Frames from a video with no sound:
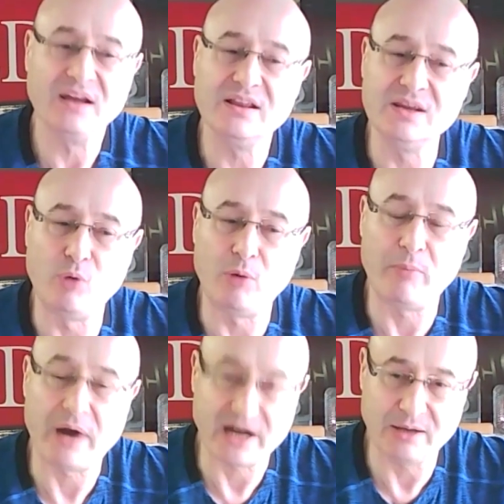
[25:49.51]
the more
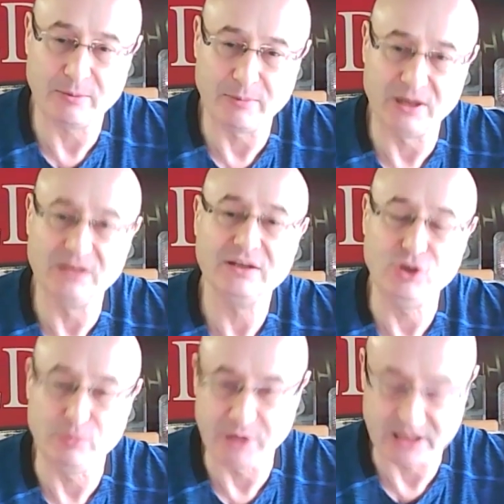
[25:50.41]
marketable
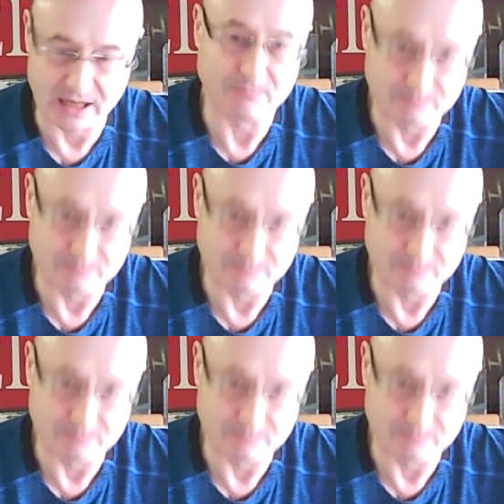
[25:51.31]
you become.